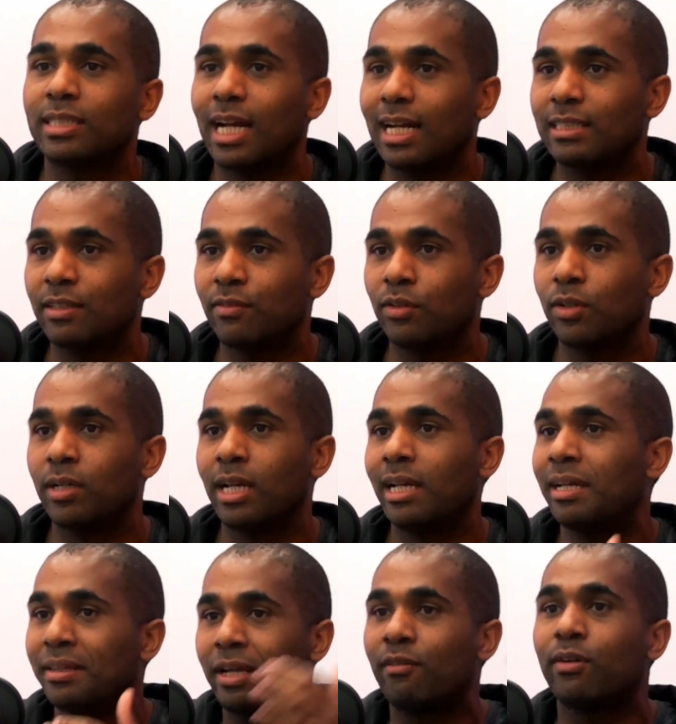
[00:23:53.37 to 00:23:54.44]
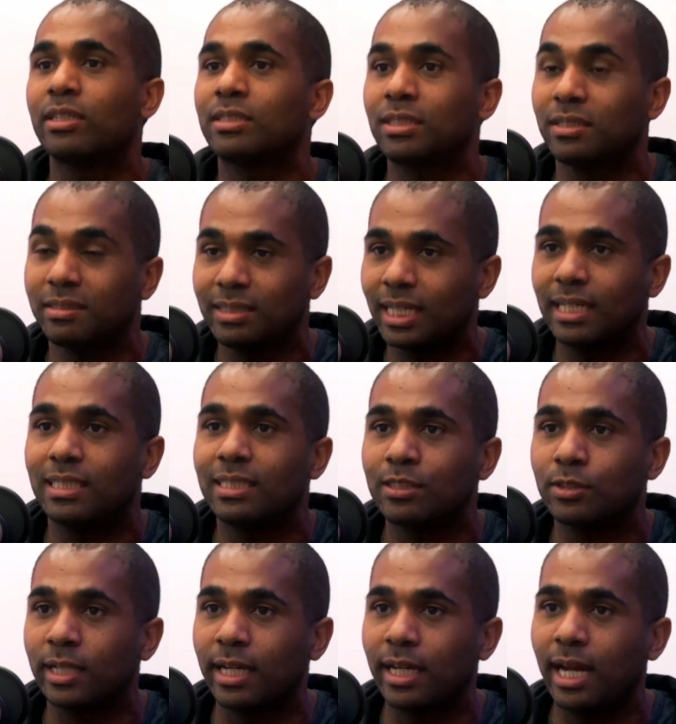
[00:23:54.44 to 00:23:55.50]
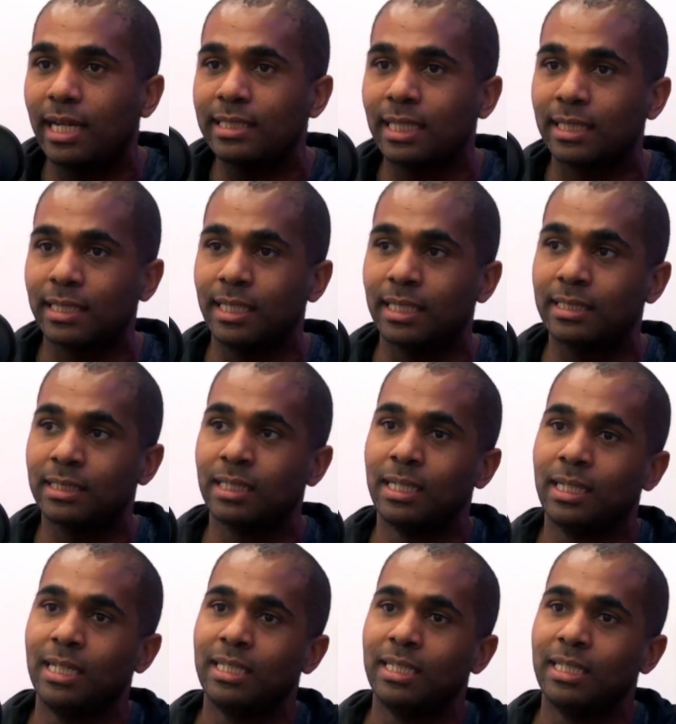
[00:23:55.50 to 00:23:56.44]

active learning and leverage data-centric AI techniques